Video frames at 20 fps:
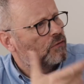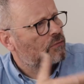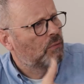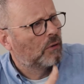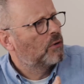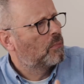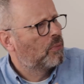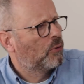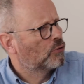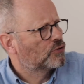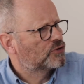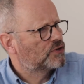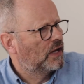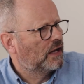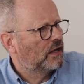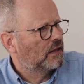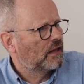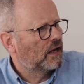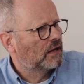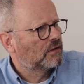what are Porsche
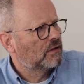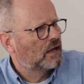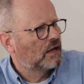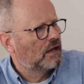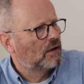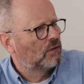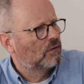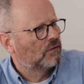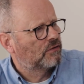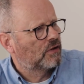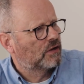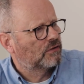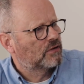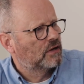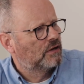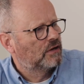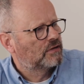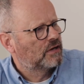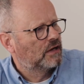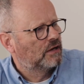saying? That how long is that's
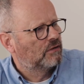going to take?